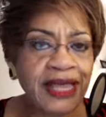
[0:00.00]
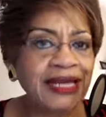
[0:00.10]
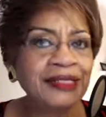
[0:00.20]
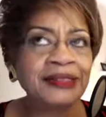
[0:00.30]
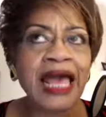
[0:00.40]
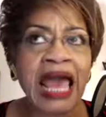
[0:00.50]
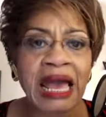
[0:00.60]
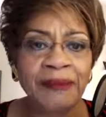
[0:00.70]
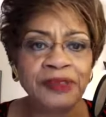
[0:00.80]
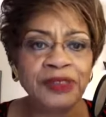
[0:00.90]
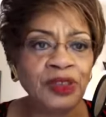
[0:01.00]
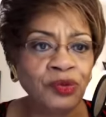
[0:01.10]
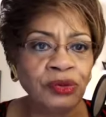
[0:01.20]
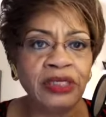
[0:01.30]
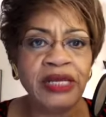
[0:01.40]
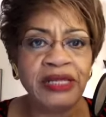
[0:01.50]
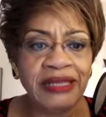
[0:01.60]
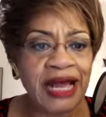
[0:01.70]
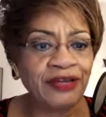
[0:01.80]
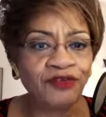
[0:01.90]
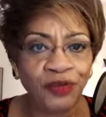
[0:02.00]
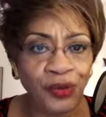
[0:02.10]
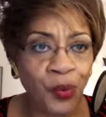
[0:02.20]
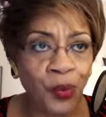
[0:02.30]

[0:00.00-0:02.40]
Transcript: That is absolutely not true.